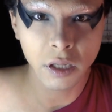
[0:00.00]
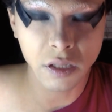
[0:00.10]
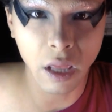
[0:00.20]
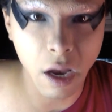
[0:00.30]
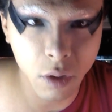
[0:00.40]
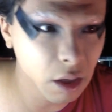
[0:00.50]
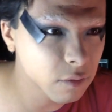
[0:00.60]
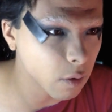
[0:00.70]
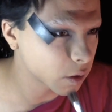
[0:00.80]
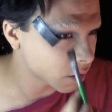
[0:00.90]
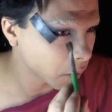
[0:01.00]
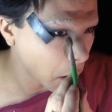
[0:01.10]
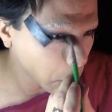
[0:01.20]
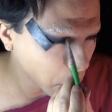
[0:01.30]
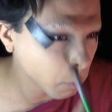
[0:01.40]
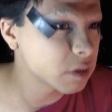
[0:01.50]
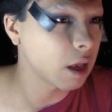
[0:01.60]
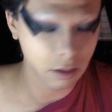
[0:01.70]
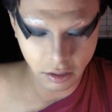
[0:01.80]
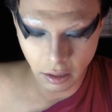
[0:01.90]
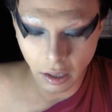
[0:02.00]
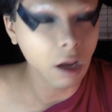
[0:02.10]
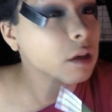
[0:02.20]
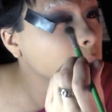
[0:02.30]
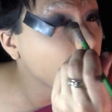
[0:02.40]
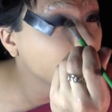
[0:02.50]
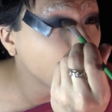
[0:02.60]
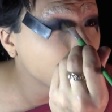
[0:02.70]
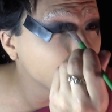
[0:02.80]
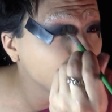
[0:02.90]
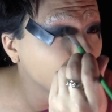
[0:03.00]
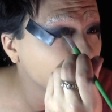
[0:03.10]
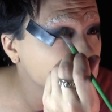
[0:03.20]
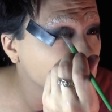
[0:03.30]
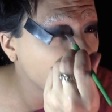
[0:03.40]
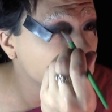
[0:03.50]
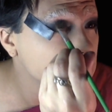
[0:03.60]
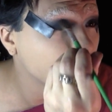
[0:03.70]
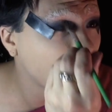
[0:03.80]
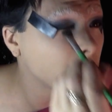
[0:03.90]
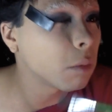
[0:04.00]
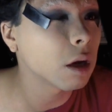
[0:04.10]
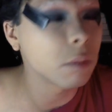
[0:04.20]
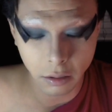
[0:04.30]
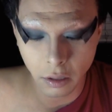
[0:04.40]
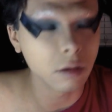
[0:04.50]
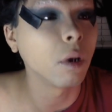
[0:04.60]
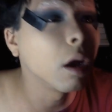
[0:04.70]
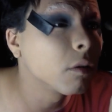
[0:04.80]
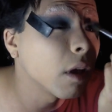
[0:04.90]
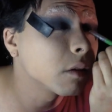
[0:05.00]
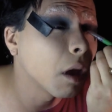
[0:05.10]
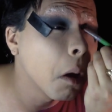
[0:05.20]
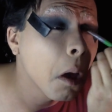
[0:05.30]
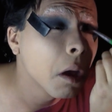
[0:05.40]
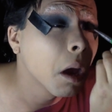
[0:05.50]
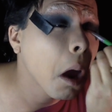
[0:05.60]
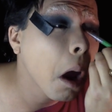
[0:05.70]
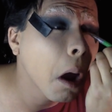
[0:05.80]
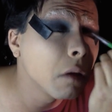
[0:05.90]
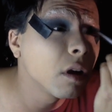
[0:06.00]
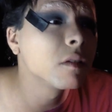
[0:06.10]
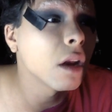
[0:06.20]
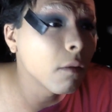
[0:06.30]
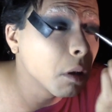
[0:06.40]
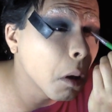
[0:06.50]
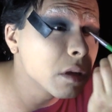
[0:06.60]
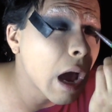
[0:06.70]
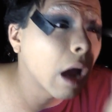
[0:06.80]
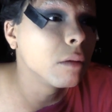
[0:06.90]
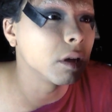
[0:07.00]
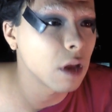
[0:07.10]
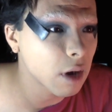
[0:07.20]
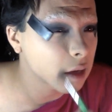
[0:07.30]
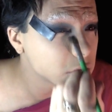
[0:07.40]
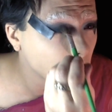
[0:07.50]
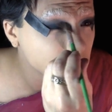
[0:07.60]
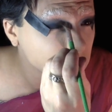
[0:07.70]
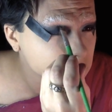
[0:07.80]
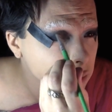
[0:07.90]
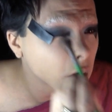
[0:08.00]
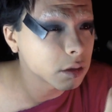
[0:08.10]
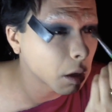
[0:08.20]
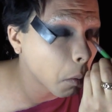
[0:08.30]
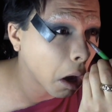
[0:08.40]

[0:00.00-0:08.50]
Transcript: So then that really is focusing that blue tinge. And keep adding more if you're needed. Just remember, there's a lot of makeup that you can put on your face. So if there isn't enough, you can always add. But never add too much because then it's hard to take away.